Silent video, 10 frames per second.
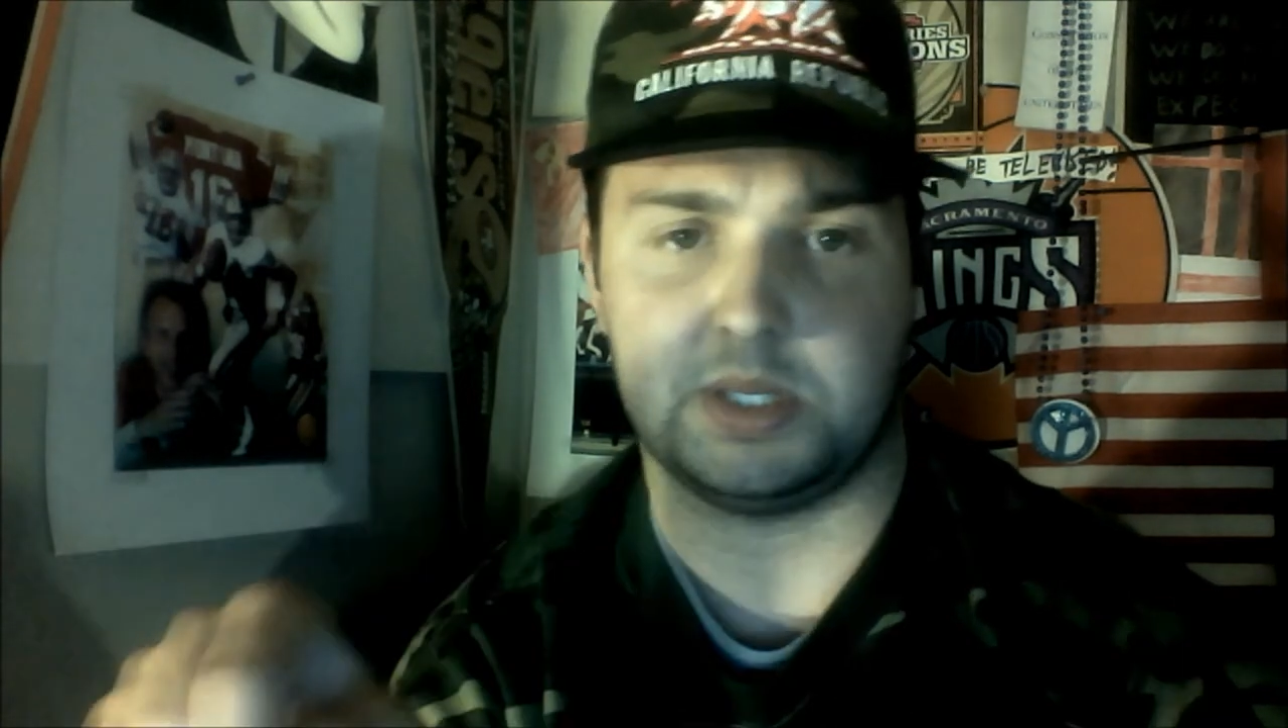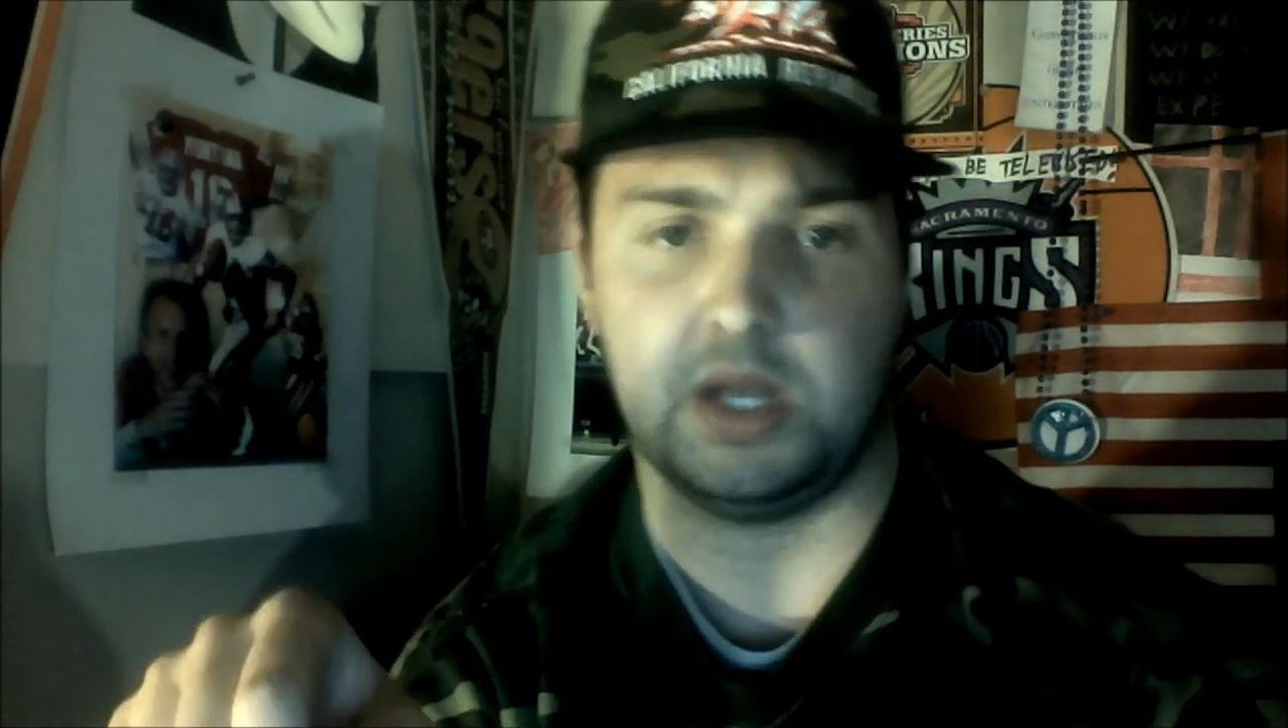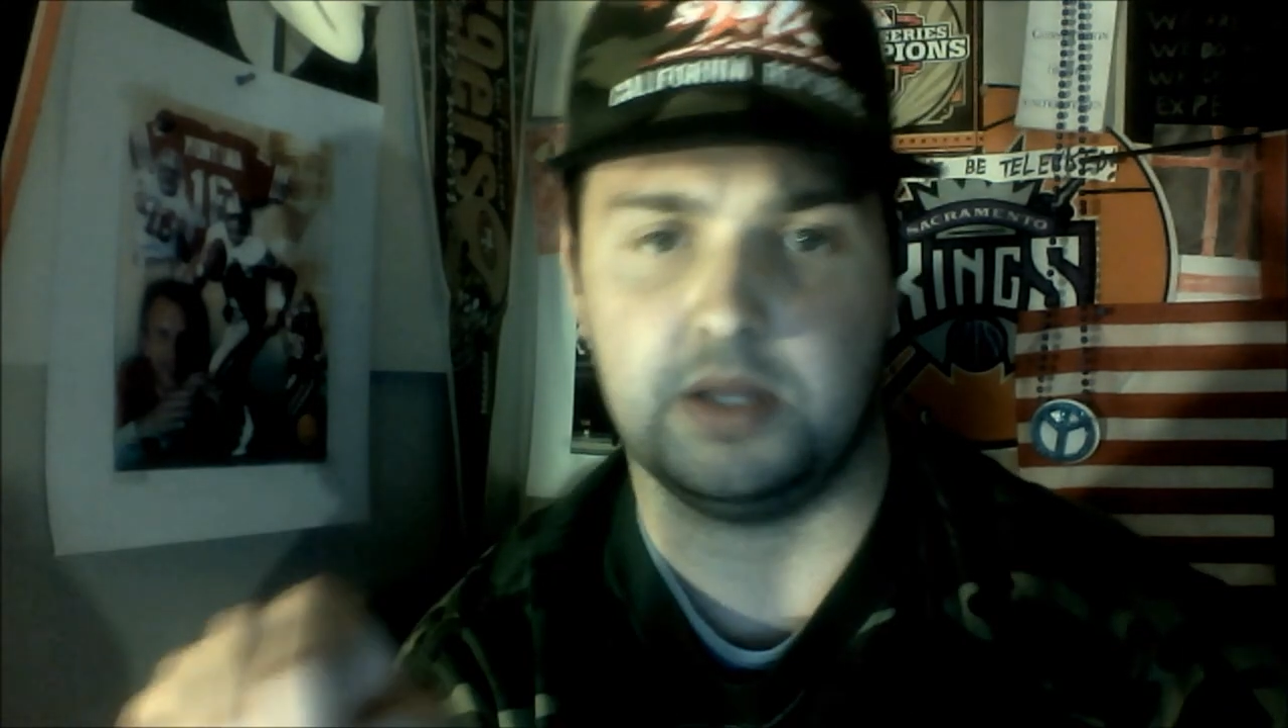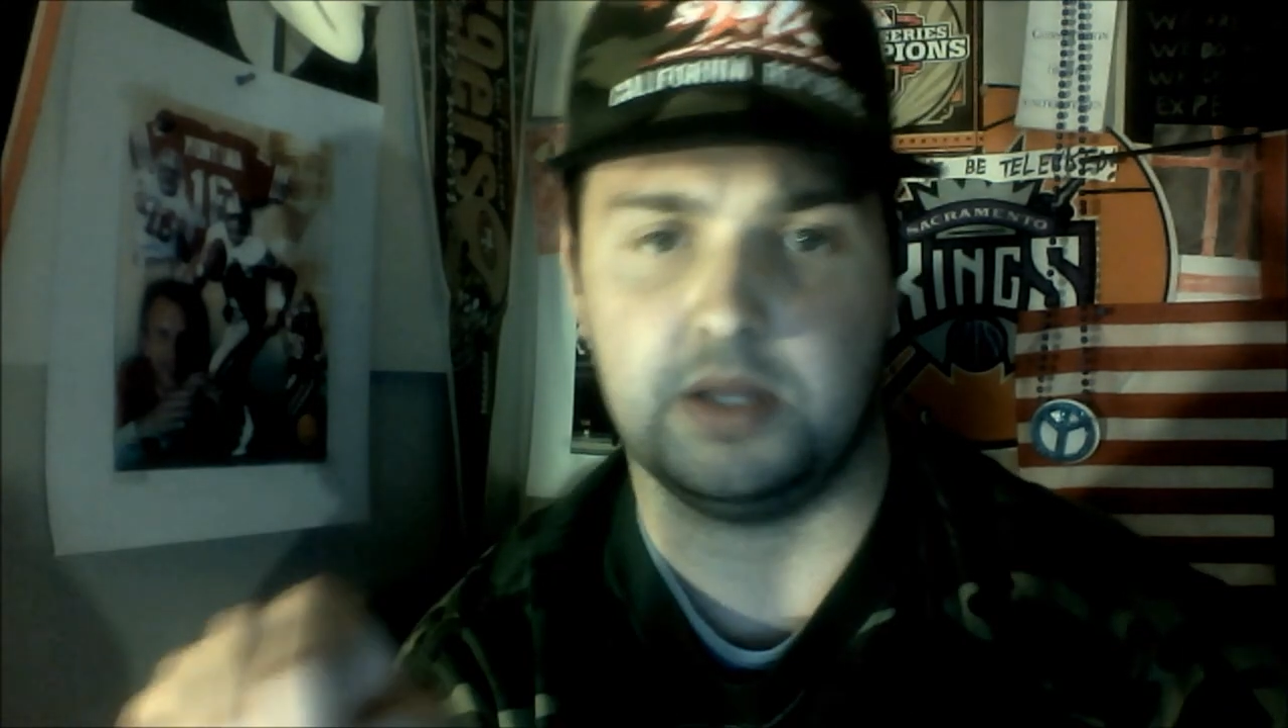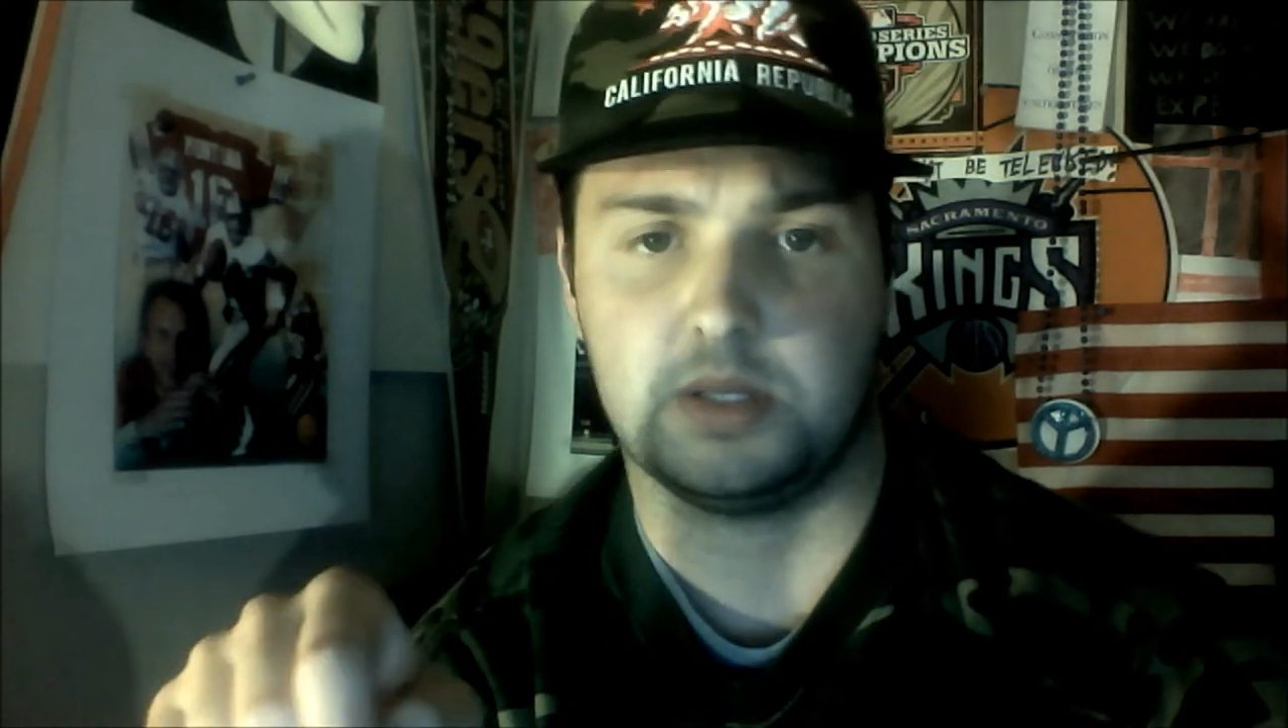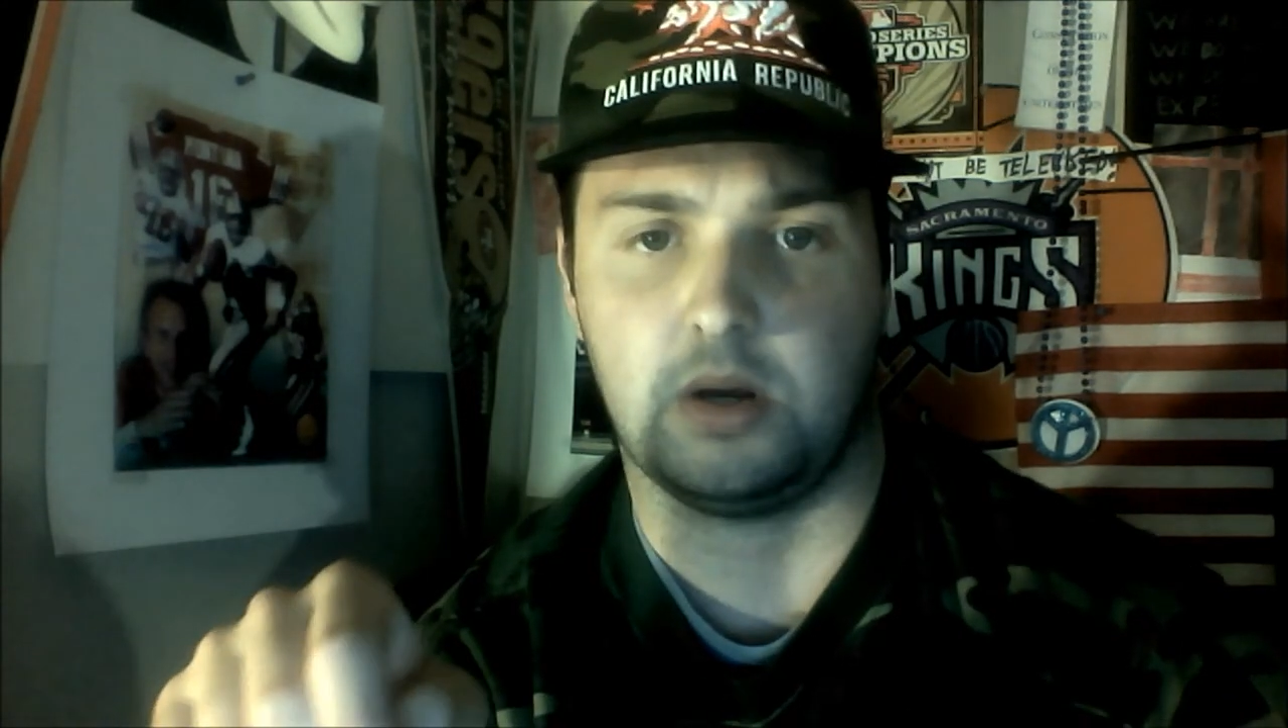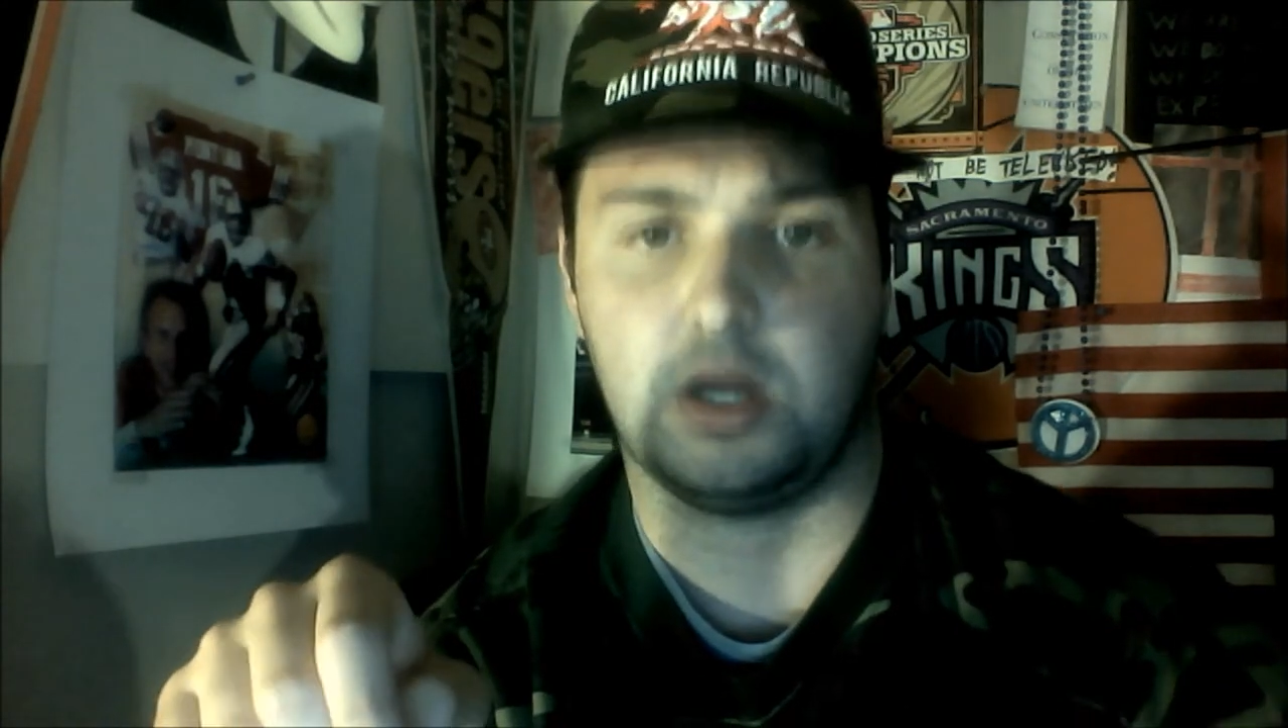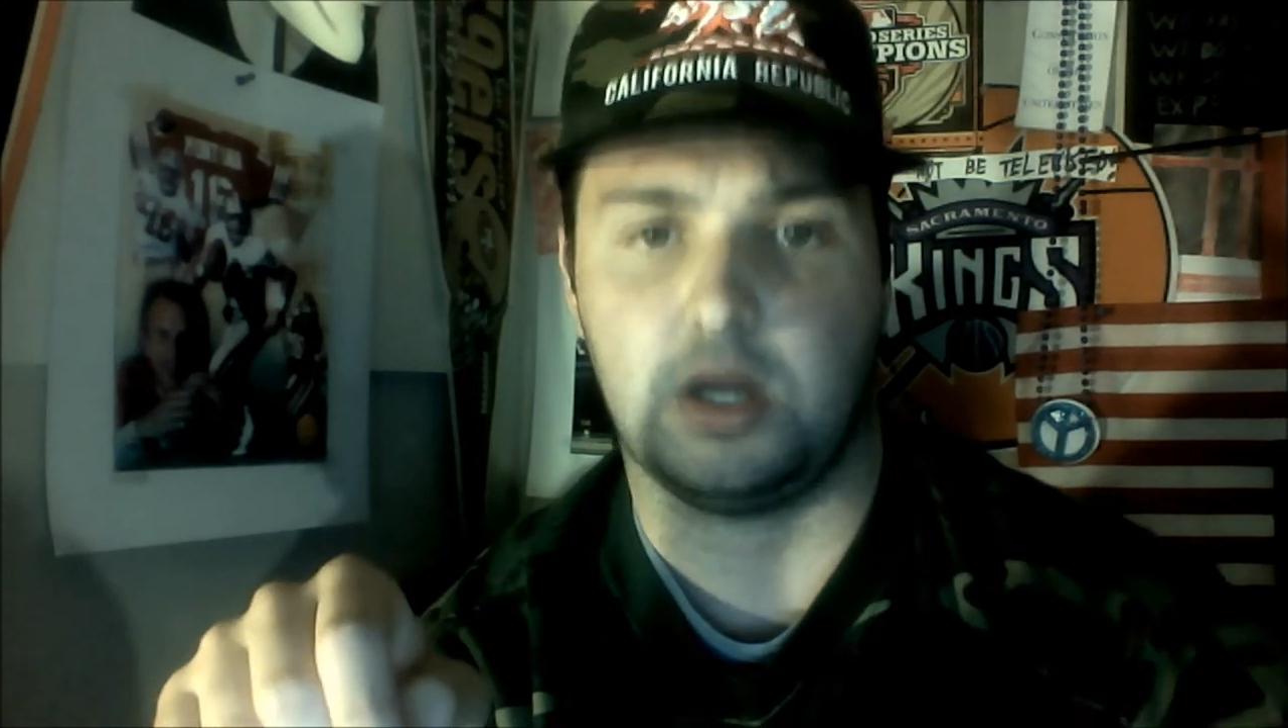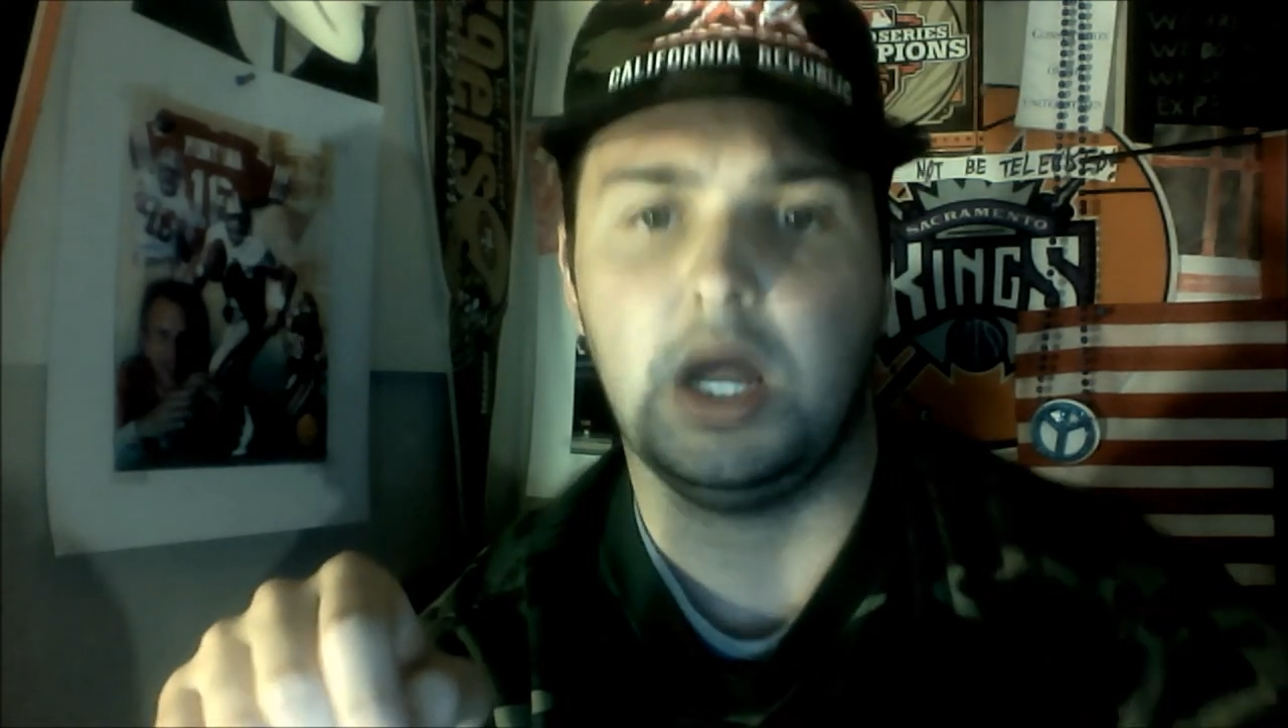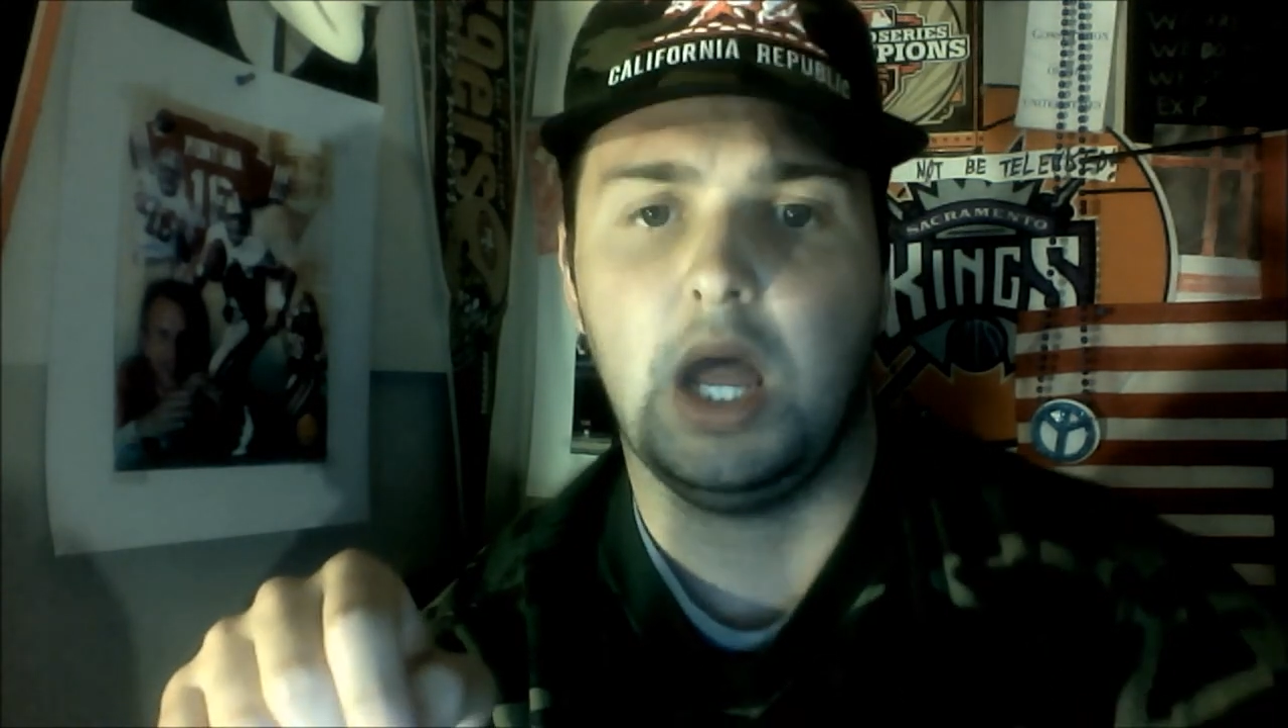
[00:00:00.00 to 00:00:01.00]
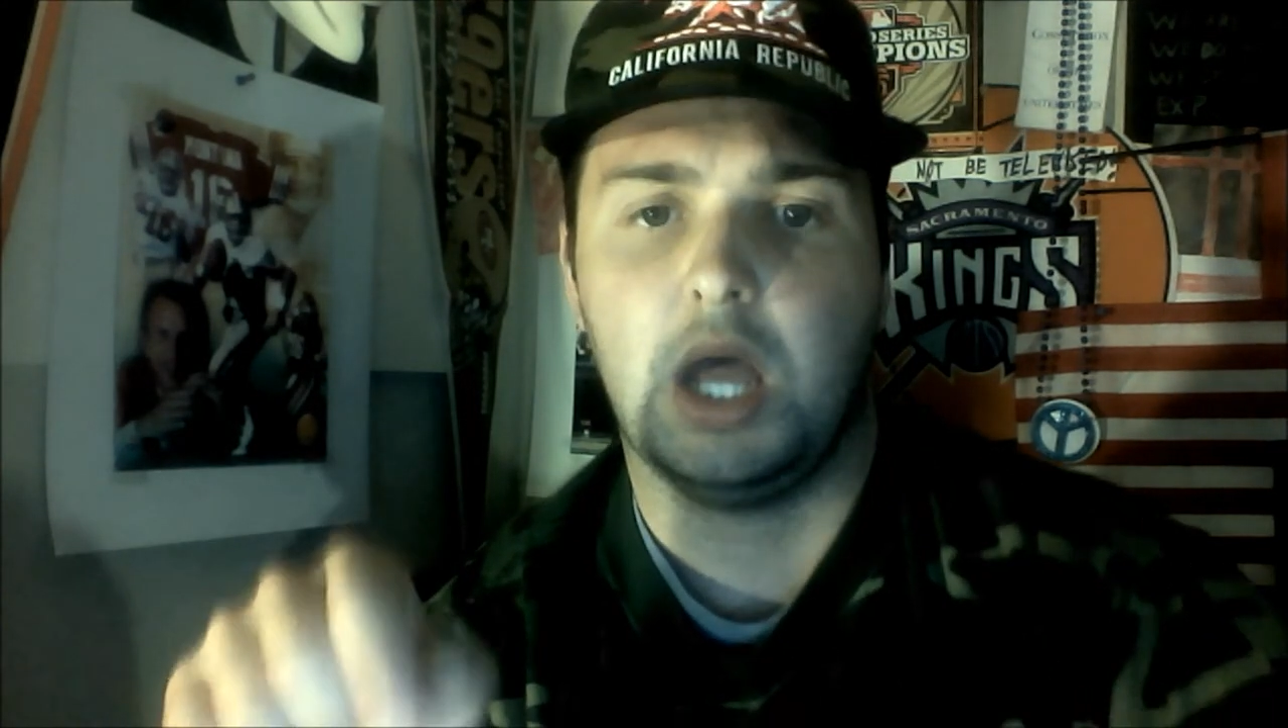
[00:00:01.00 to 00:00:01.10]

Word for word: son, sorry,